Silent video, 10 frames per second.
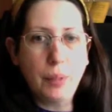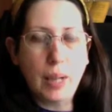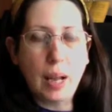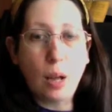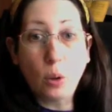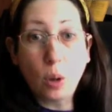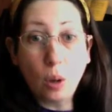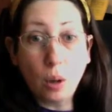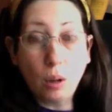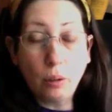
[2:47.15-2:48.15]

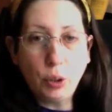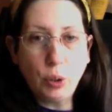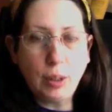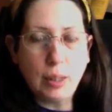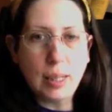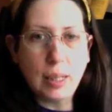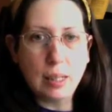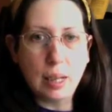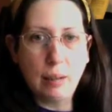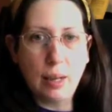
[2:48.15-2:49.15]
Alcohol, you're going to taste
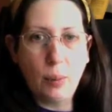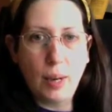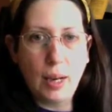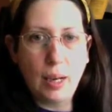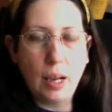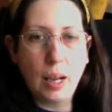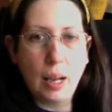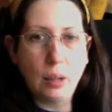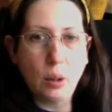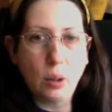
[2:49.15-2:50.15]
that right away in a high
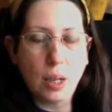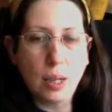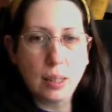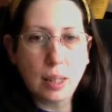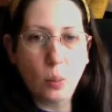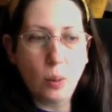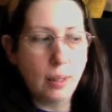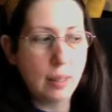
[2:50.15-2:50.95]
alcohol content wine.